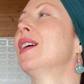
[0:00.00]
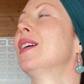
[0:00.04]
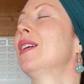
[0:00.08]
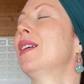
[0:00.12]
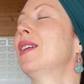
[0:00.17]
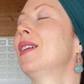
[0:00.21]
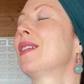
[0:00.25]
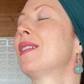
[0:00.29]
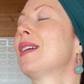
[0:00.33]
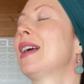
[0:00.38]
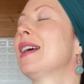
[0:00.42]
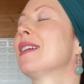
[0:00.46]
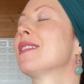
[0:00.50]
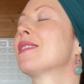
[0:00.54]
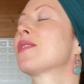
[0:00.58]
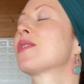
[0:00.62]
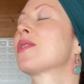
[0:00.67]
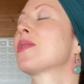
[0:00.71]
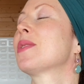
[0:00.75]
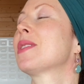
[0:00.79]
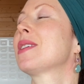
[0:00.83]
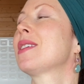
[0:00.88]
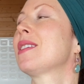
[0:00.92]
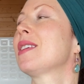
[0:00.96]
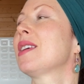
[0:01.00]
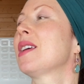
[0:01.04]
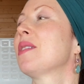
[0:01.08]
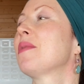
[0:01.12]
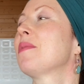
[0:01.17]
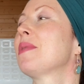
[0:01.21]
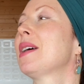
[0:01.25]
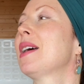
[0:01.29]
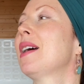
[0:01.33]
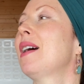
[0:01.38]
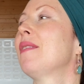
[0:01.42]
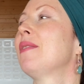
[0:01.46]
All right, so
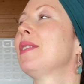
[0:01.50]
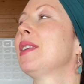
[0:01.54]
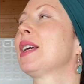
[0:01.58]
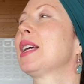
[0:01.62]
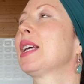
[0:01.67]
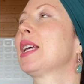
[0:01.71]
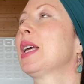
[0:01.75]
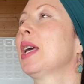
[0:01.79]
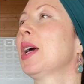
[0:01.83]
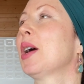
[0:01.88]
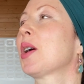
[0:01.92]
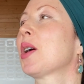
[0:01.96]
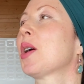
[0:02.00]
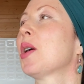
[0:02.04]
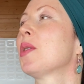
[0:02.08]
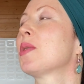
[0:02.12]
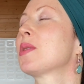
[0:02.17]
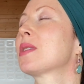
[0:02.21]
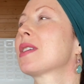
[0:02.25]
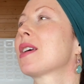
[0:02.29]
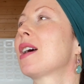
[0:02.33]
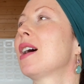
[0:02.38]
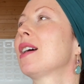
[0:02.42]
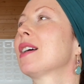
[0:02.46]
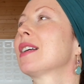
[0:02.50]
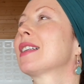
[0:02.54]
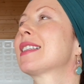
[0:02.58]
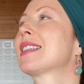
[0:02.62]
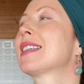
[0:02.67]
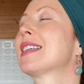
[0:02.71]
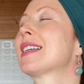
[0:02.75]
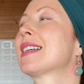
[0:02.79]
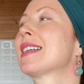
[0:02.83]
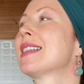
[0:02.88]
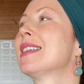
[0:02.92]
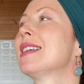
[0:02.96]
here we have the gecko tongue
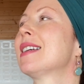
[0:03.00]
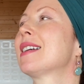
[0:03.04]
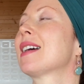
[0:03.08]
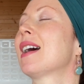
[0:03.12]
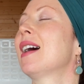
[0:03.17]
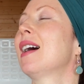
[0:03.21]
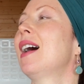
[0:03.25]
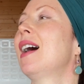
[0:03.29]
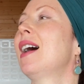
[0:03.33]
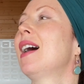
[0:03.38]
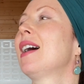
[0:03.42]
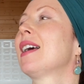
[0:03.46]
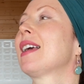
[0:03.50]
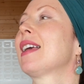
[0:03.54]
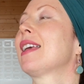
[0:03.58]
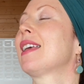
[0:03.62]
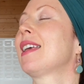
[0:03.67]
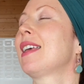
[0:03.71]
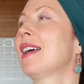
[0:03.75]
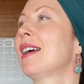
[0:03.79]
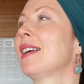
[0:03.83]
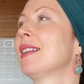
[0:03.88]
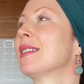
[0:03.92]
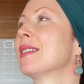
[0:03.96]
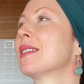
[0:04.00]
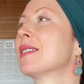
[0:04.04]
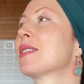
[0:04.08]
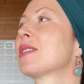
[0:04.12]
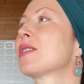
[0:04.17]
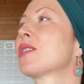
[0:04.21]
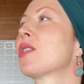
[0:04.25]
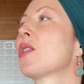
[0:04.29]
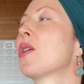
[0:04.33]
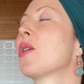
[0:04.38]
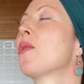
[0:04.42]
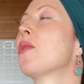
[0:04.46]
technique again.
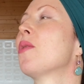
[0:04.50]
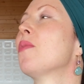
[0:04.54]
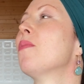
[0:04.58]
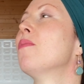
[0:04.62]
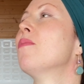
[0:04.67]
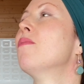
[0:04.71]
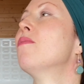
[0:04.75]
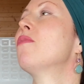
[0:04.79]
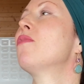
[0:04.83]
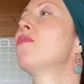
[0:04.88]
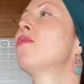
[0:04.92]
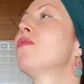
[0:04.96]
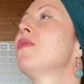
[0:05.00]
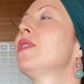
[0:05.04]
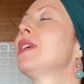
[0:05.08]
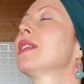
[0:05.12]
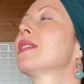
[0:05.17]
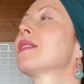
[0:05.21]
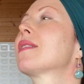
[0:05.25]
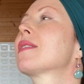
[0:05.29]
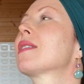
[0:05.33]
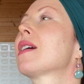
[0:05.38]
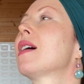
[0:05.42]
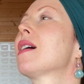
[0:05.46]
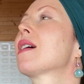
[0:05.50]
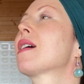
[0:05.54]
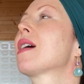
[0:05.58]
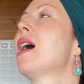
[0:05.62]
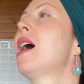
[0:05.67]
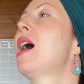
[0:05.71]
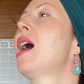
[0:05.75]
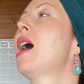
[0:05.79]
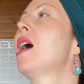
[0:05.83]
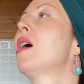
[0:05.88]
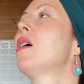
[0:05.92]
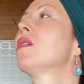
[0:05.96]
So moving the tongue
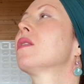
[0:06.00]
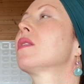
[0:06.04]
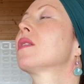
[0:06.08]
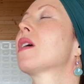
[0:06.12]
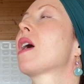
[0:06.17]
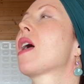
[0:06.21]
out